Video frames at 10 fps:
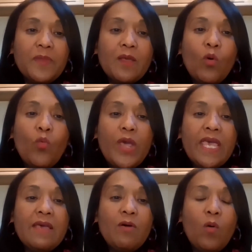
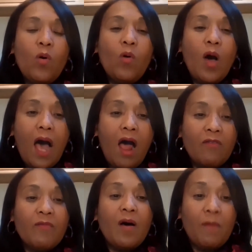We
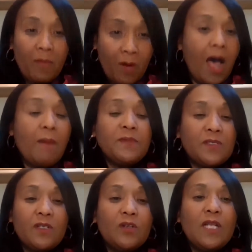are
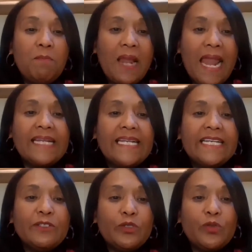absolutely
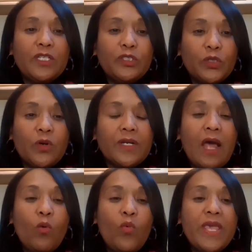planning to ensure that
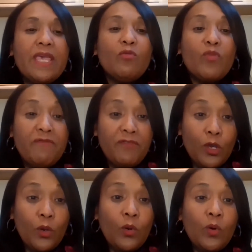we
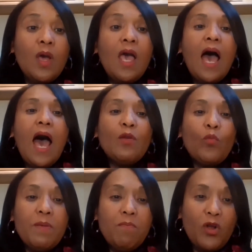review and
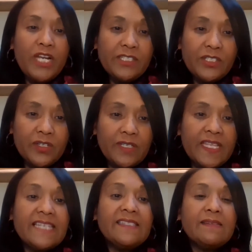we monitor
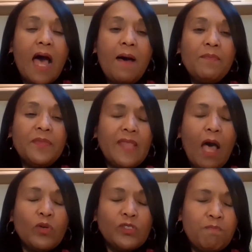this. That
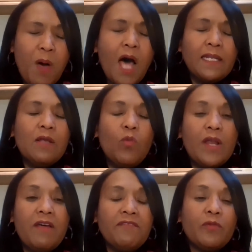was partly
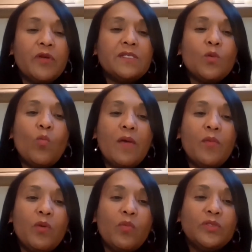one of the reasons why
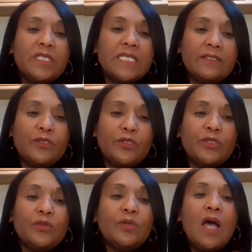we wanted
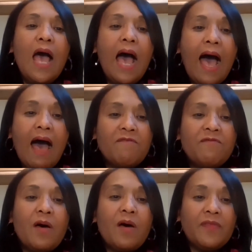to have
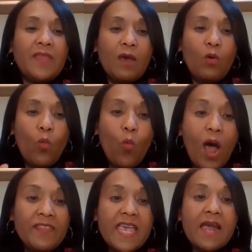the
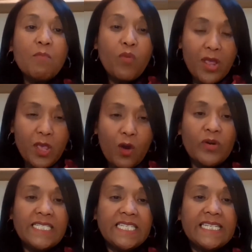1-year
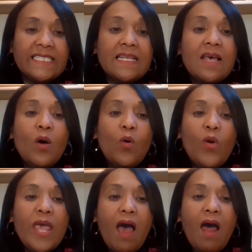priorities.
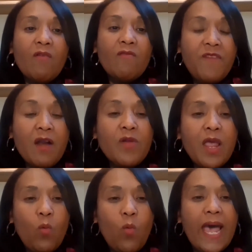We are very
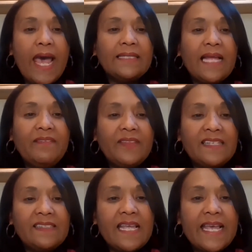aware that
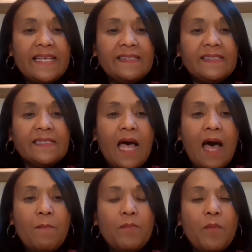this is
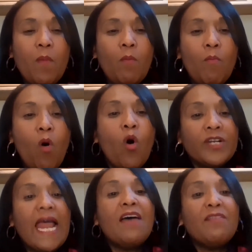more
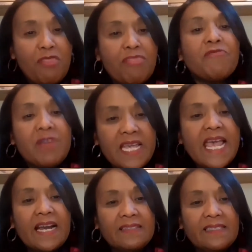than 3
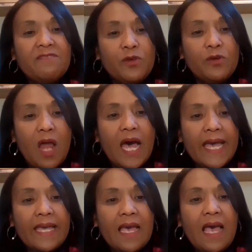years, if you
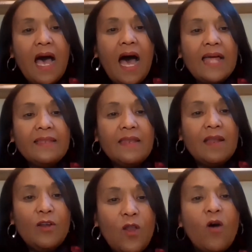like, and
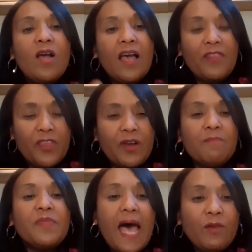longer
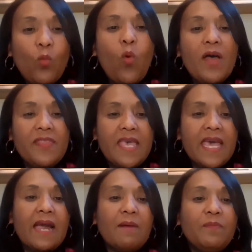term than 1
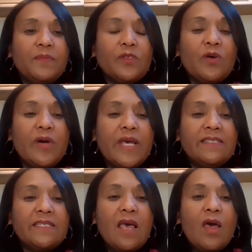year. So
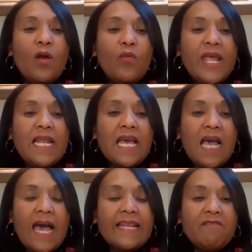it's really
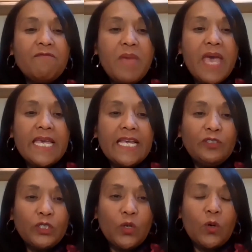kind of making
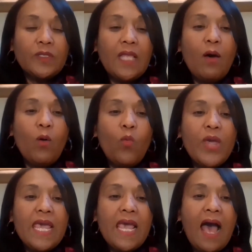sure that
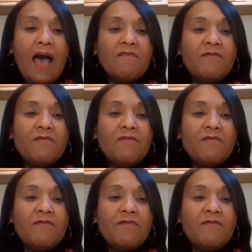we have